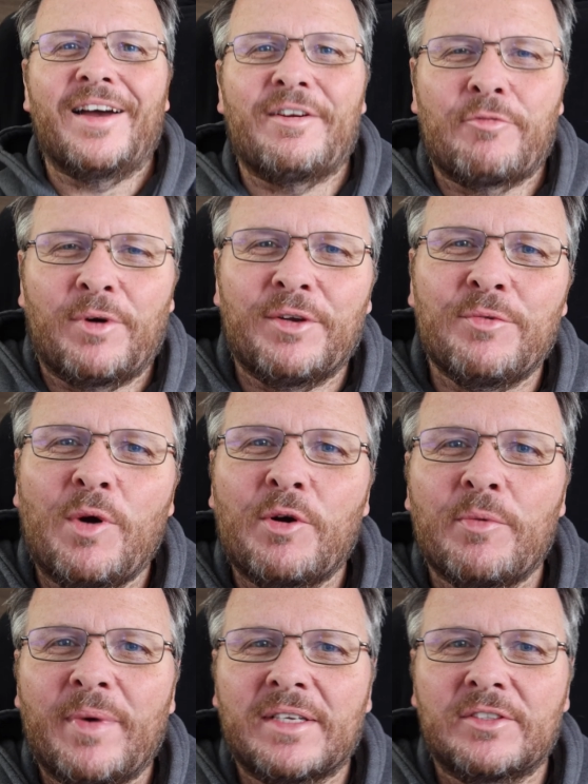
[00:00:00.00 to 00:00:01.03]
Hi everyone,
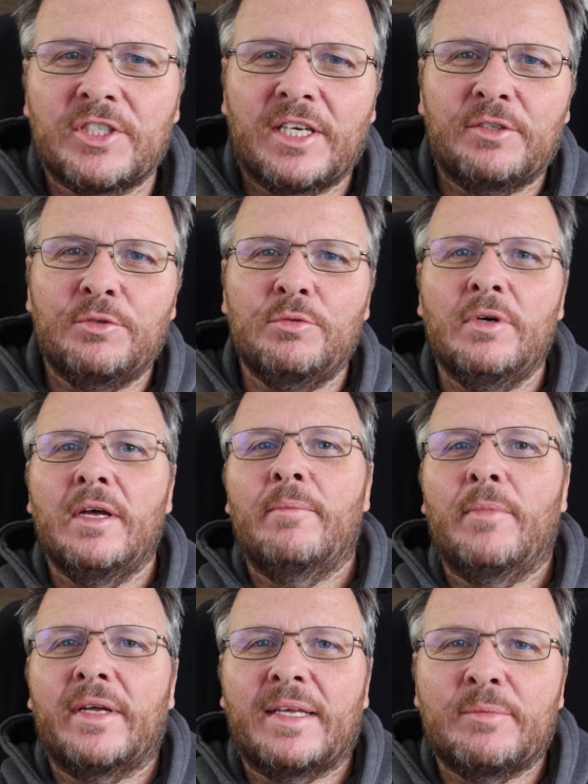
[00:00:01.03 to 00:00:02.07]
welcome back to the channel.
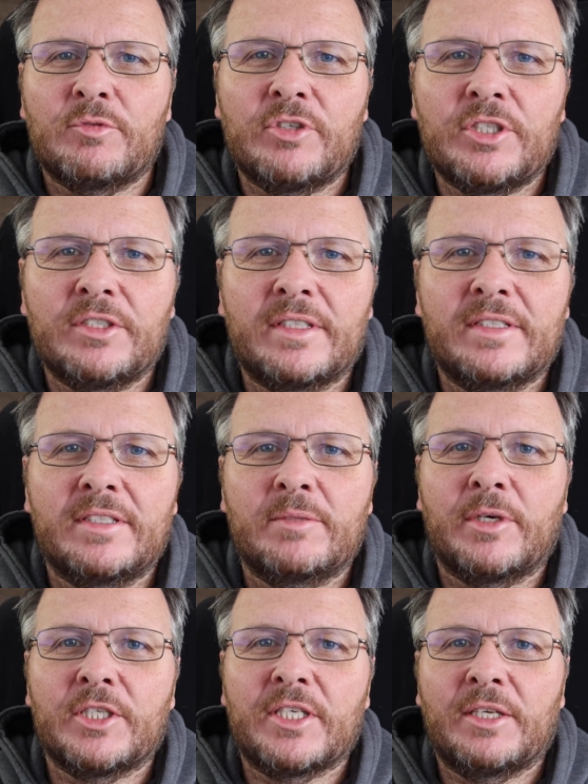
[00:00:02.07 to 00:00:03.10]
My name is Richard and this is
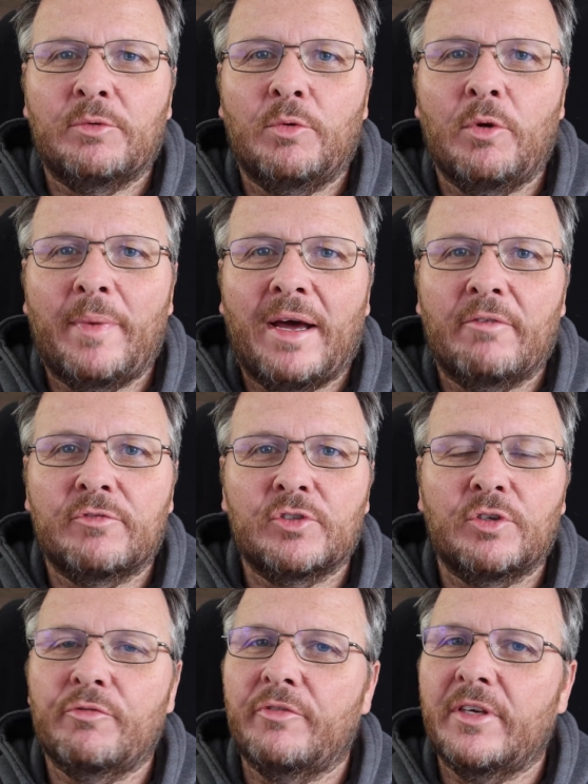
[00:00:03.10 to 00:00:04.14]
my channel all about
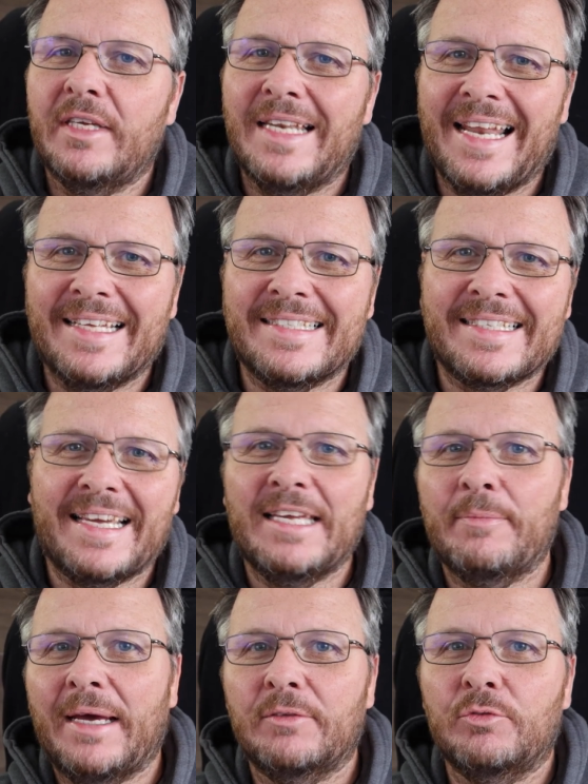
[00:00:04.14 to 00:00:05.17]
photography,
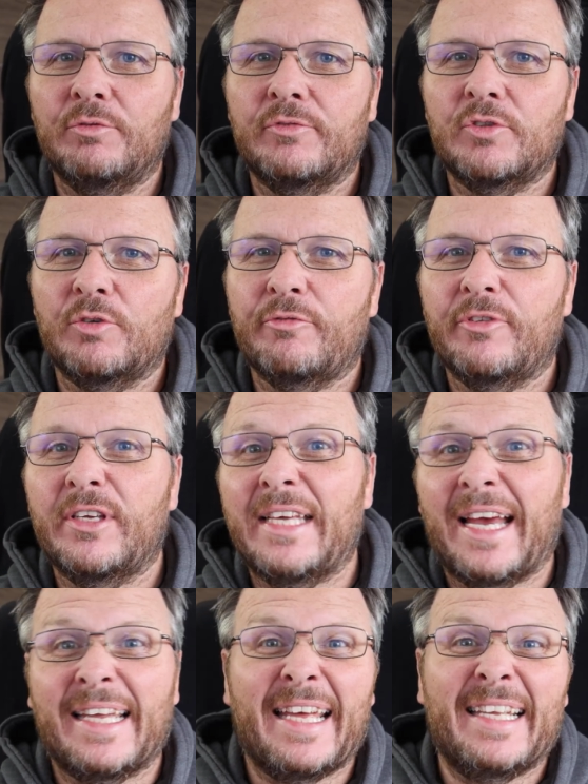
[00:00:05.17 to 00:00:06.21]
landscape, outdoor photography
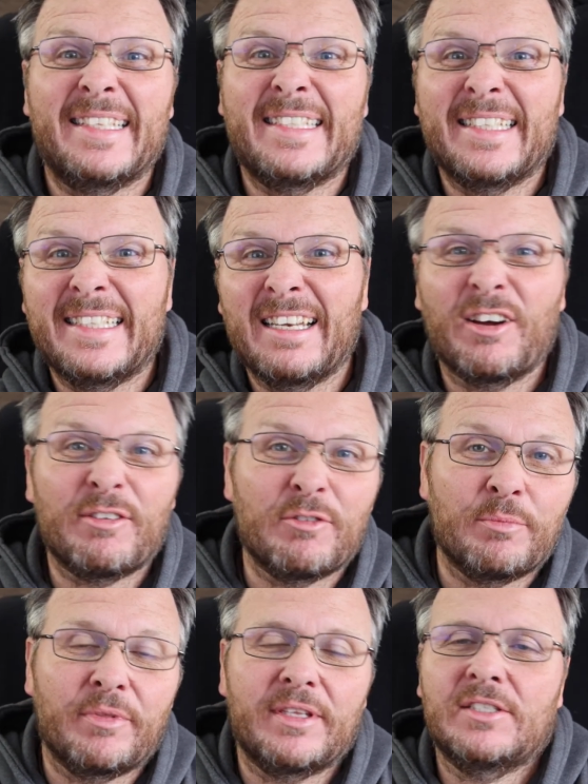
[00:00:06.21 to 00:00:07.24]
and editing,
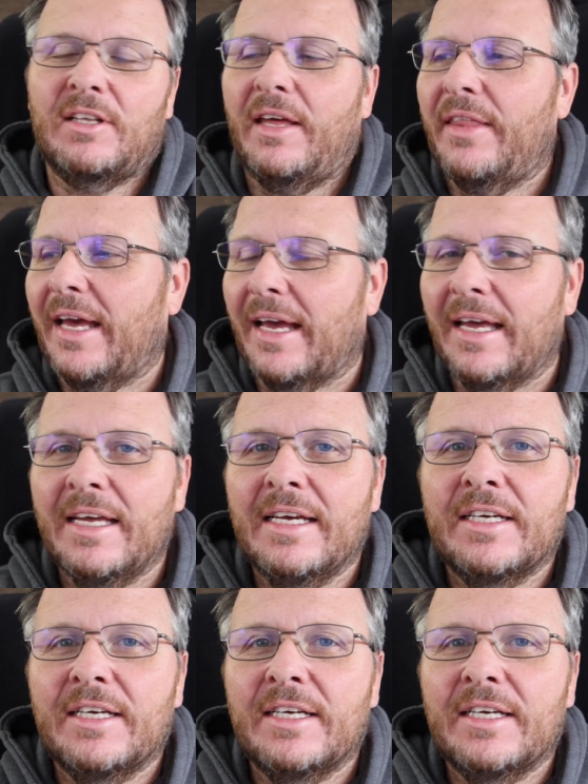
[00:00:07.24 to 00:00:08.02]
Lightroom, things like that.